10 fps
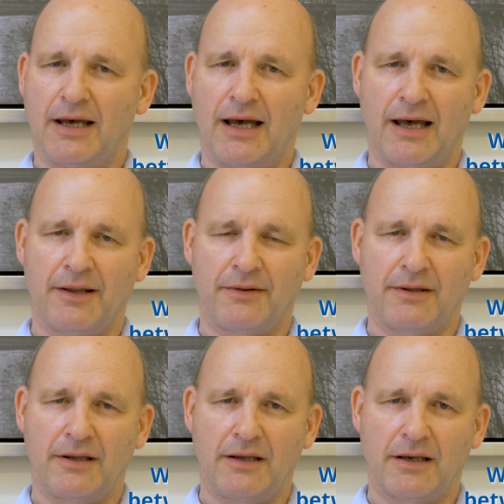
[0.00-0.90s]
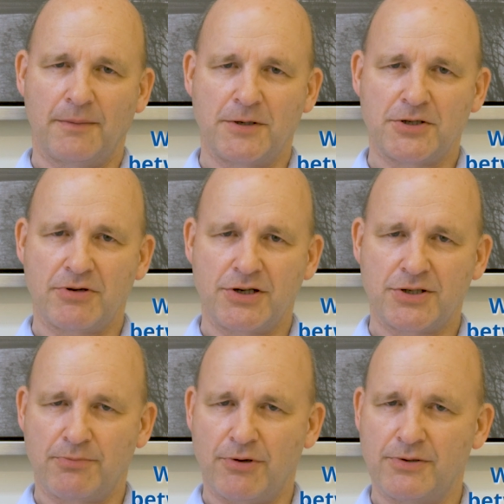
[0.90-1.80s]
and the
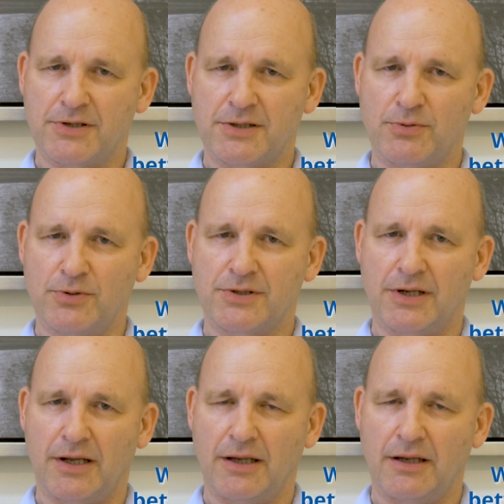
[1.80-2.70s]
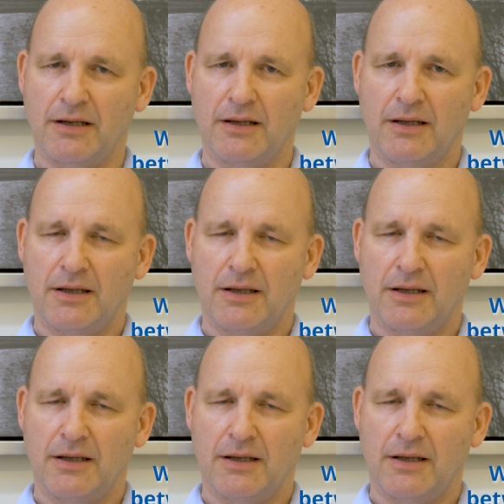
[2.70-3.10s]
administration process puts a